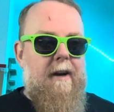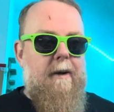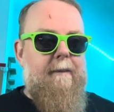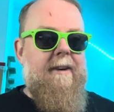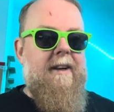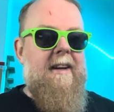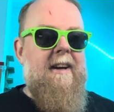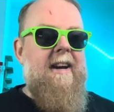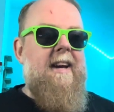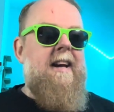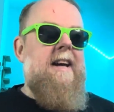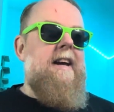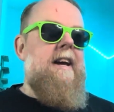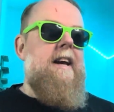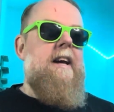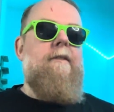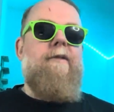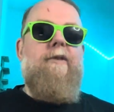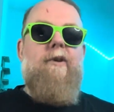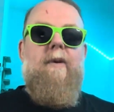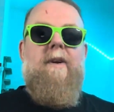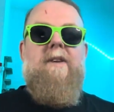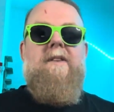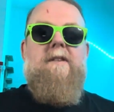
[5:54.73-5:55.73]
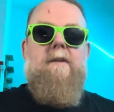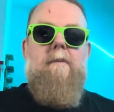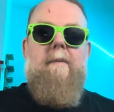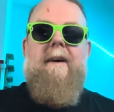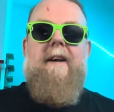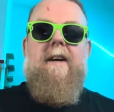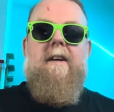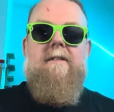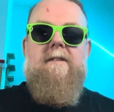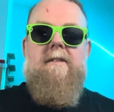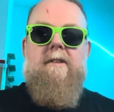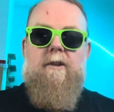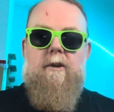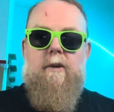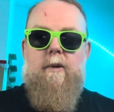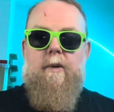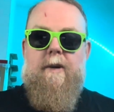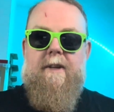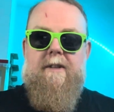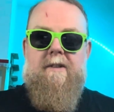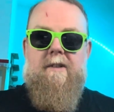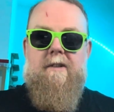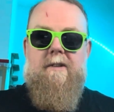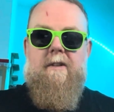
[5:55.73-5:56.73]
I mean, if you're into beers and you're
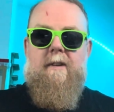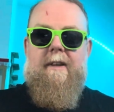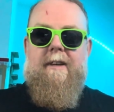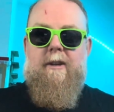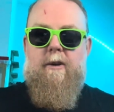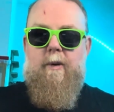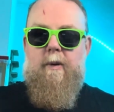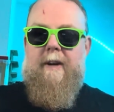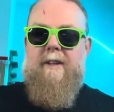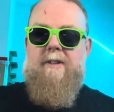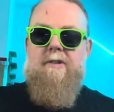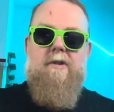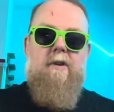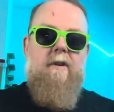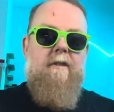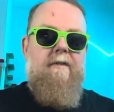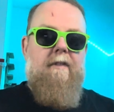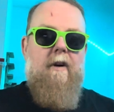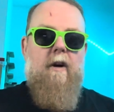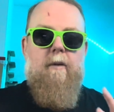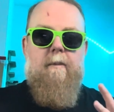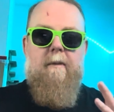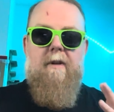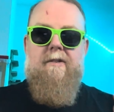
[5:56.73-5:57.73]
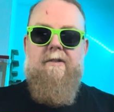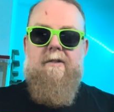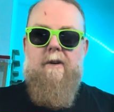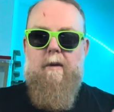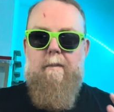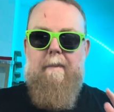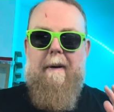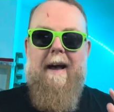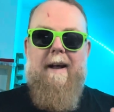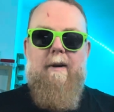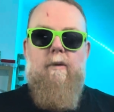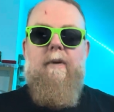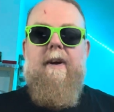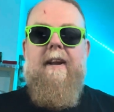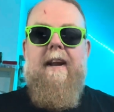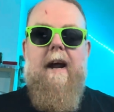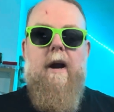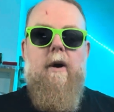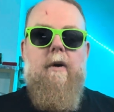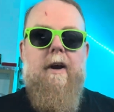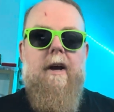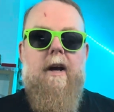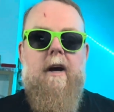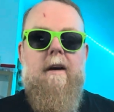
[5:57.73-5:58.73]
into sort, and you're in sort of Falmouth, sort of Penryn
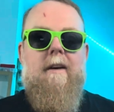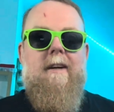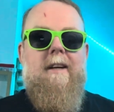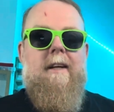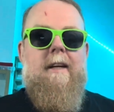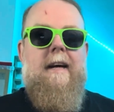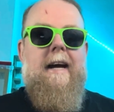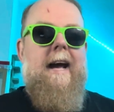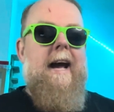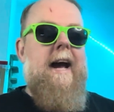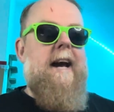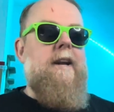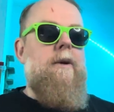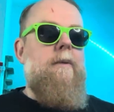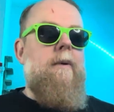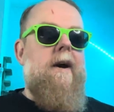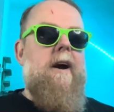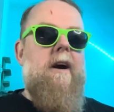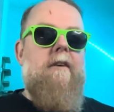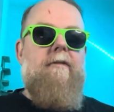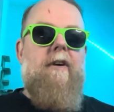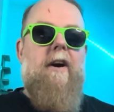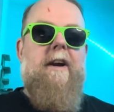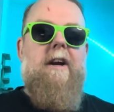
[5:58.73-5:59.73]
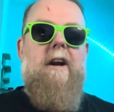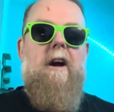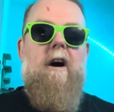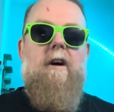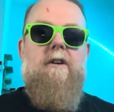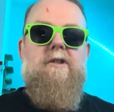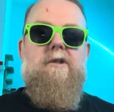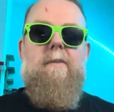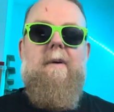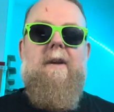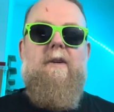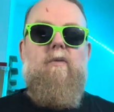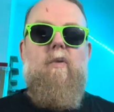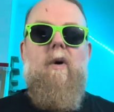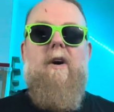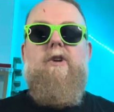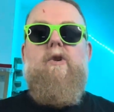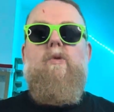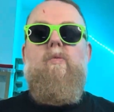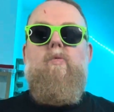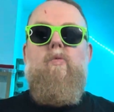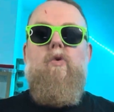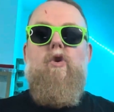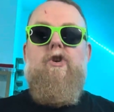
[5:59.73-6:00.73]
area anyway, I find it hard to believe why
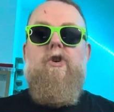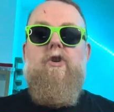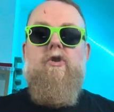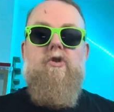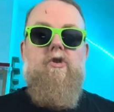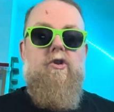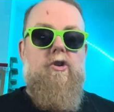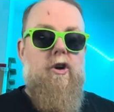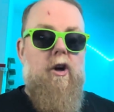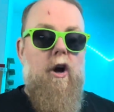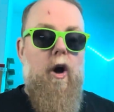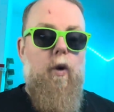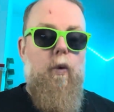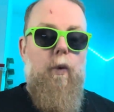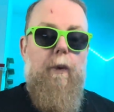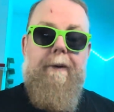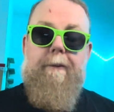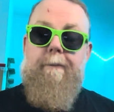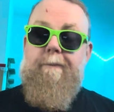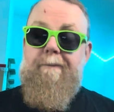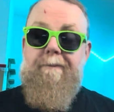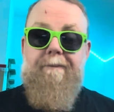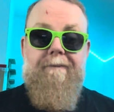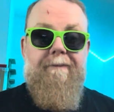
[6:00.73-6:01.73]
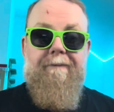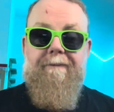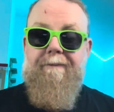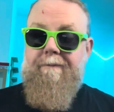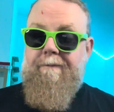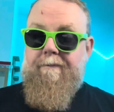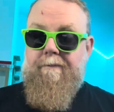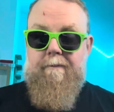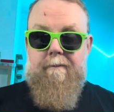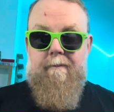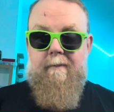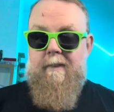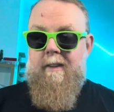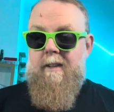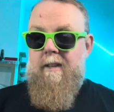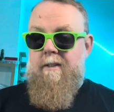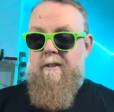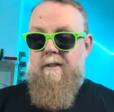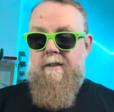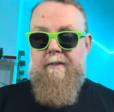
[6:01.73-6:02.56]
you wouldn't go to